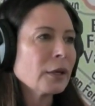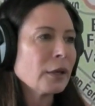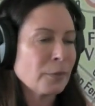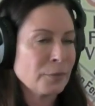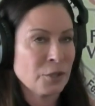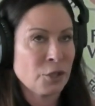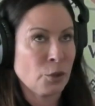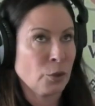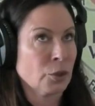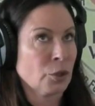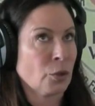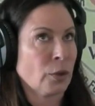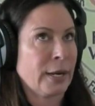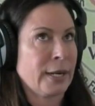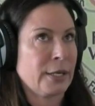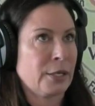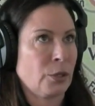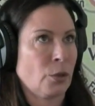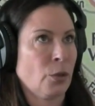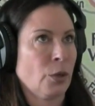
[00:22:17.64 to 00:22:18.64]
I mean, she was
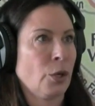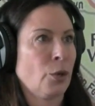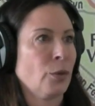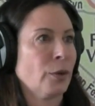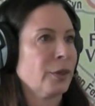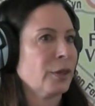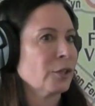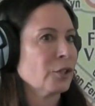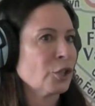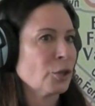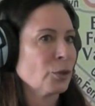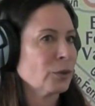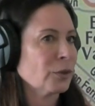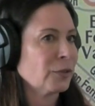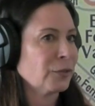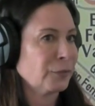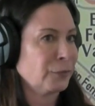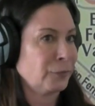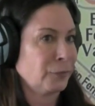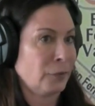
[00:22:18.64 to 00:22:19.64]
great to work with, and she
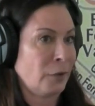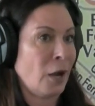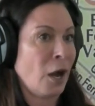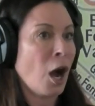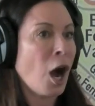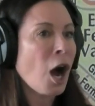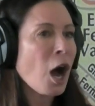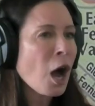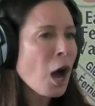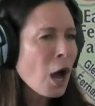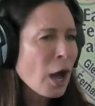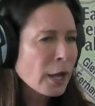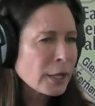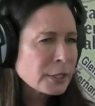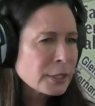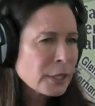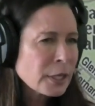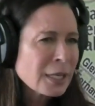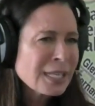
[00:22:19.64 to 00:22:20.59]
was hot,